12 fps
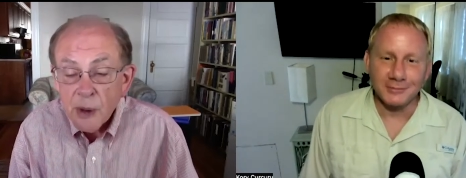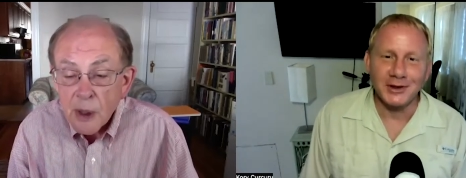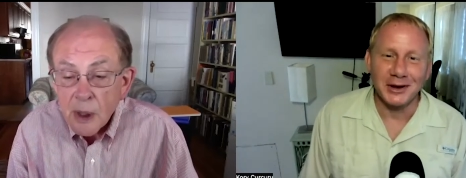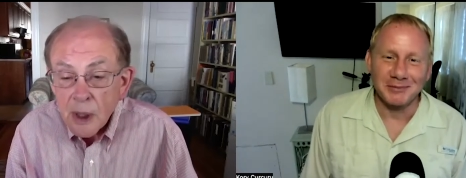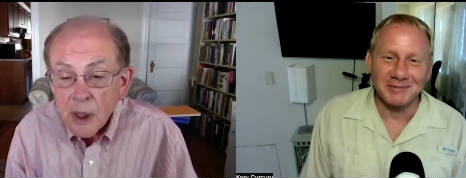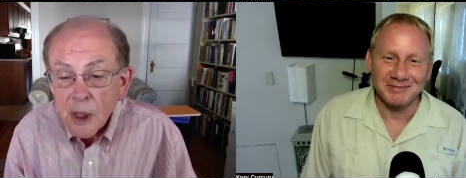Speaker 1: Yeah.
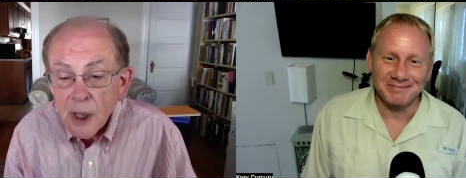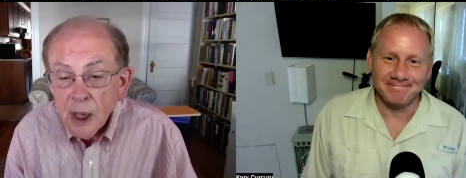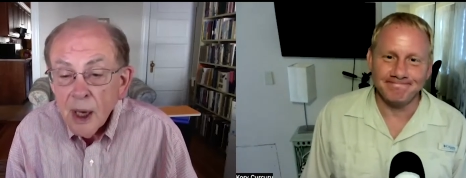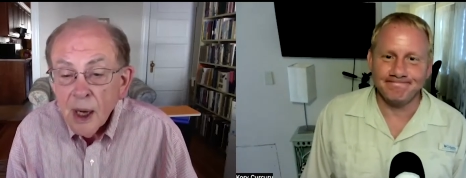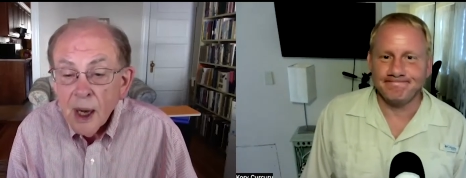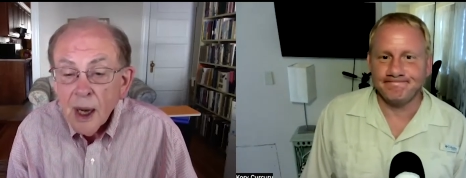
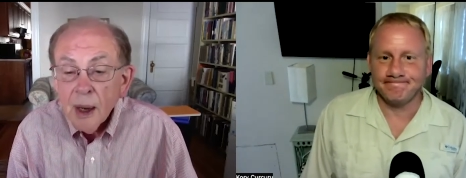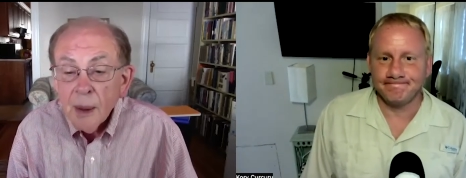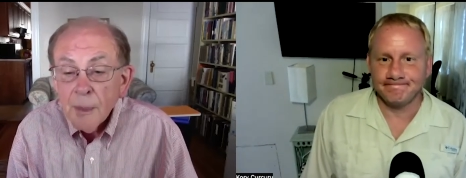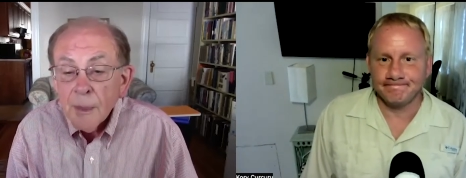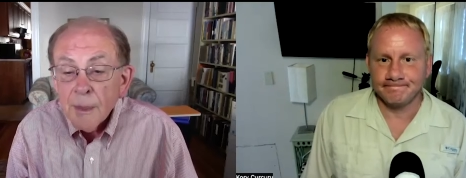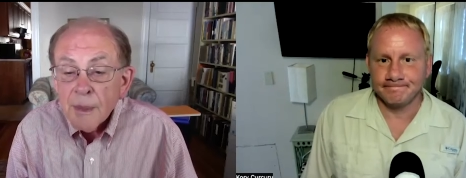Uh,
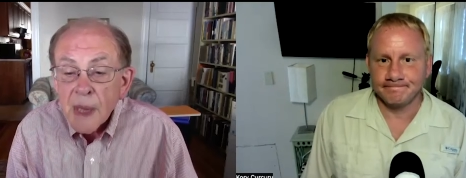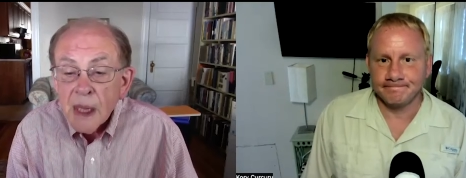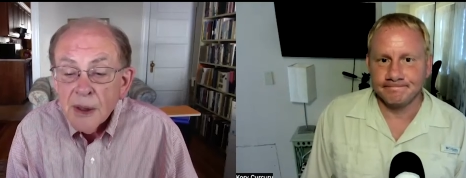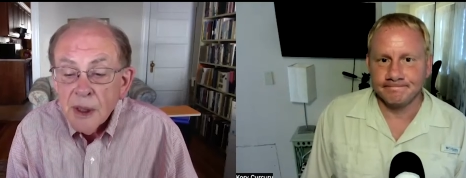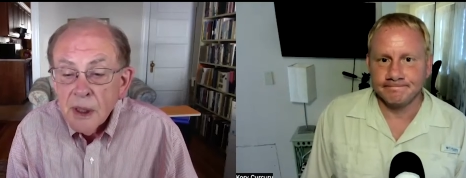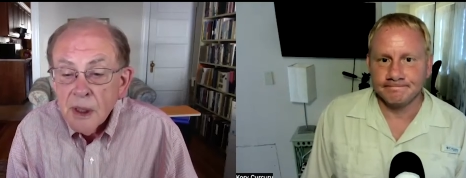
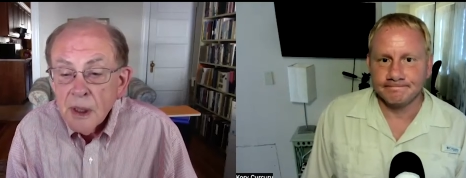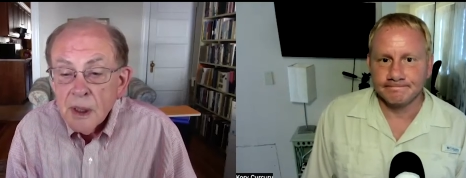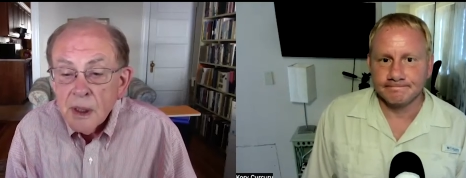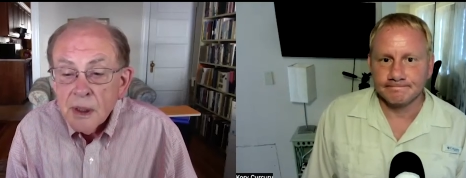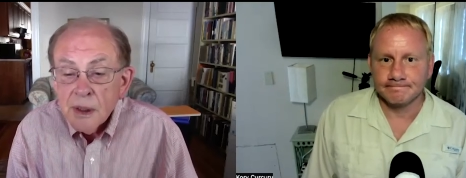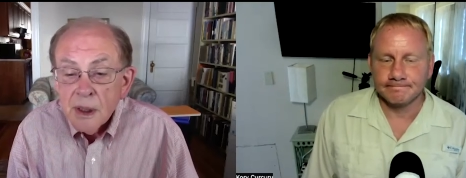the
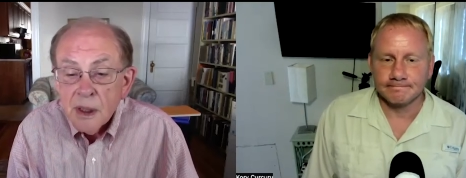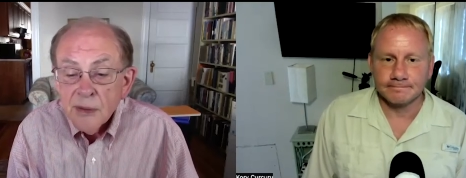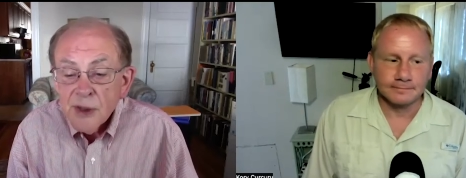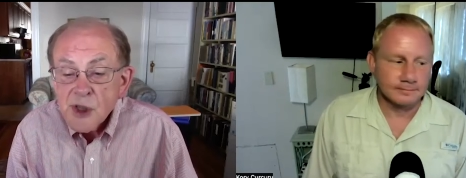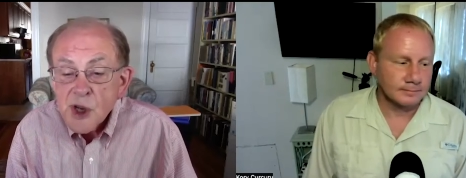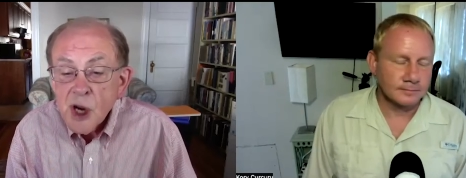the
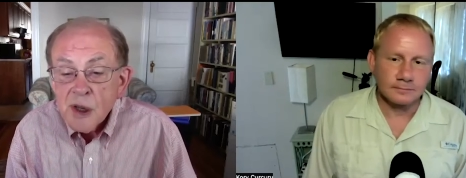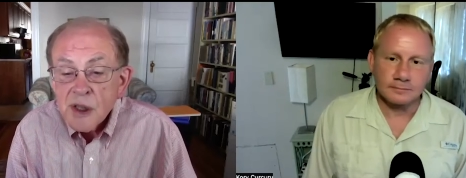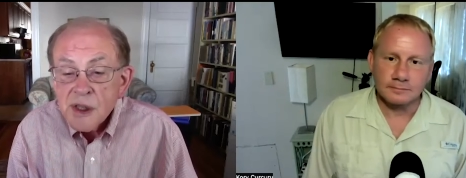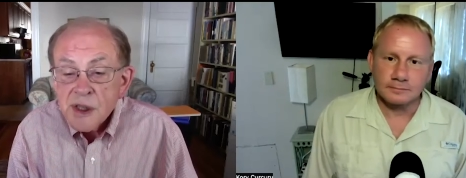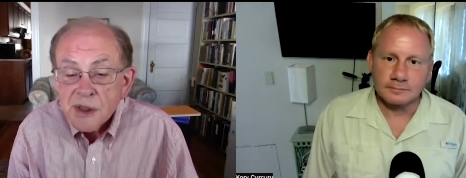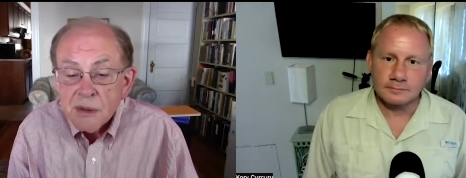fish yard
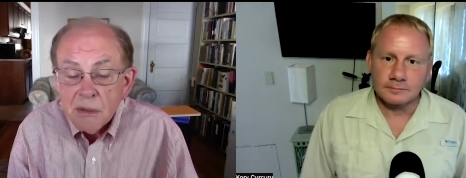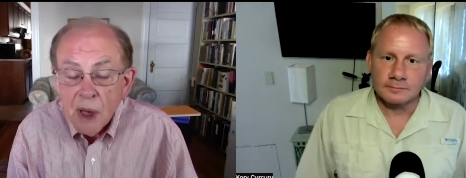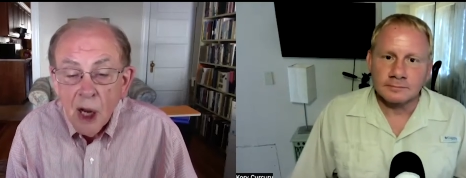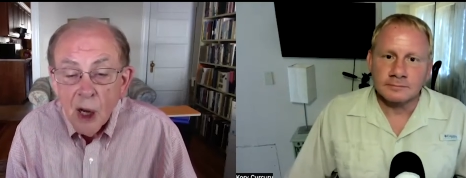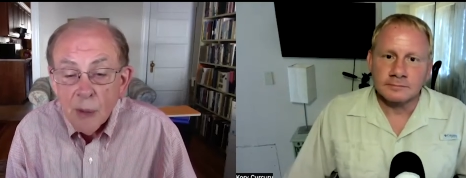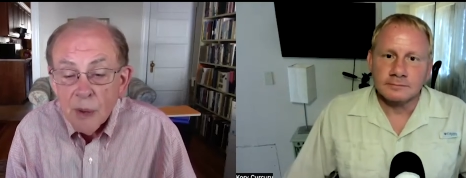is
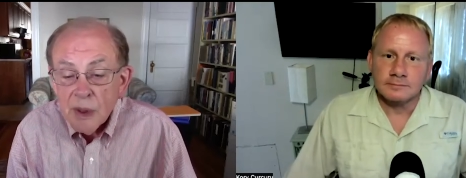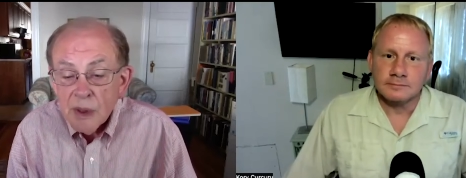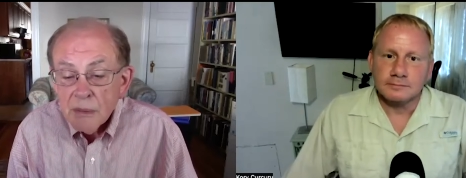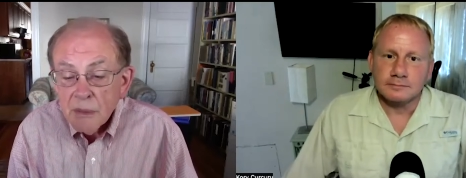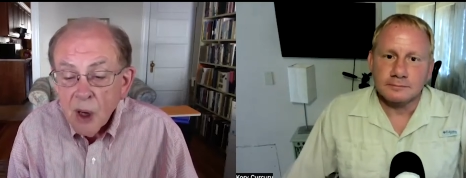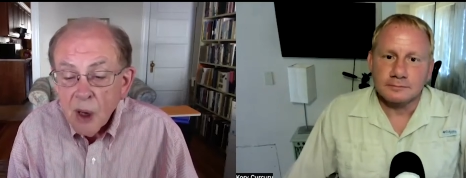uh,
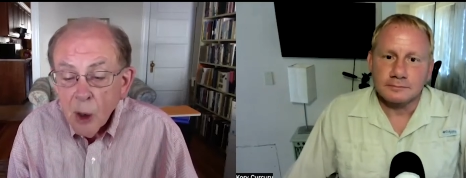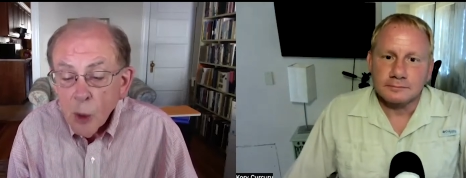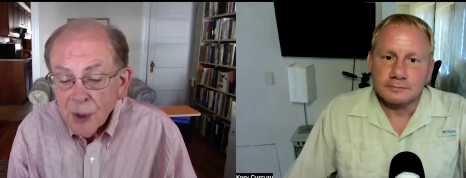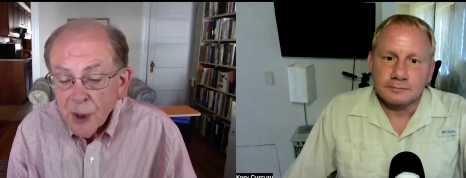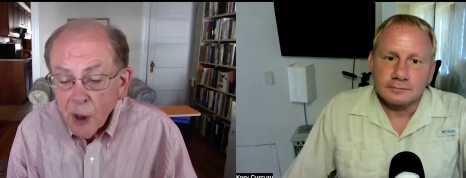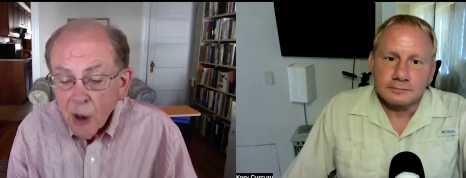
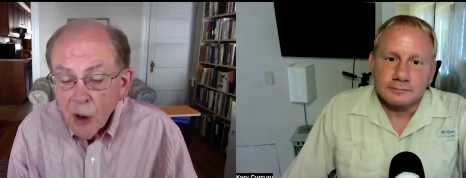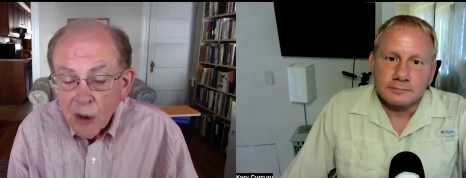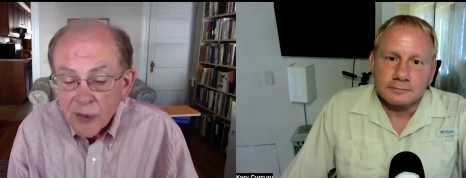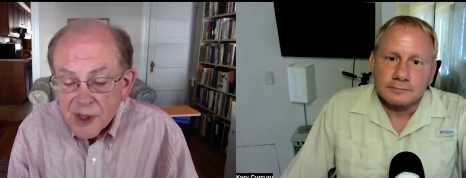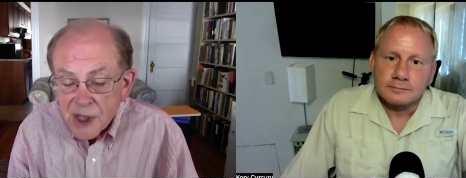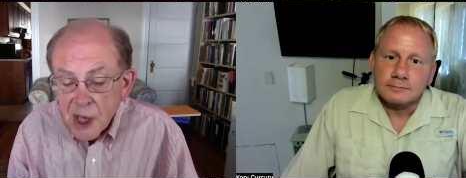open all the
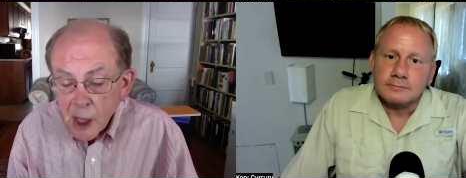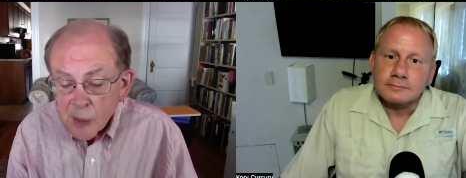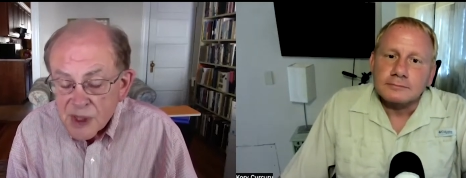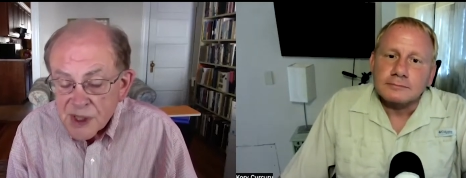time. It's